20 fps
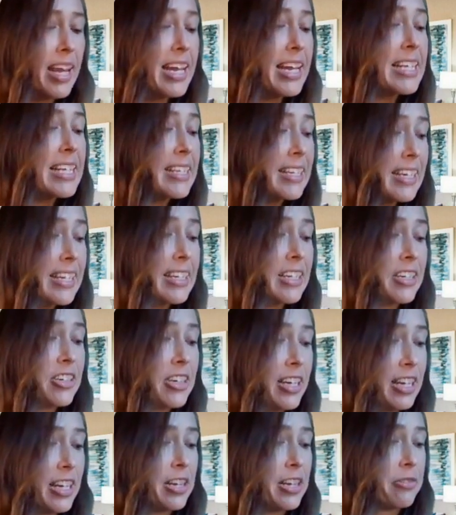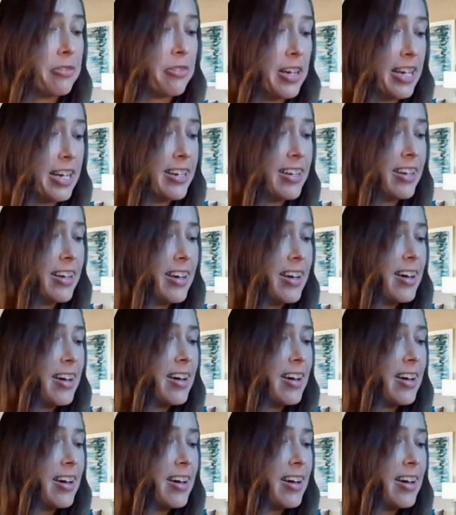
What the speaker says: And it's an entertaining read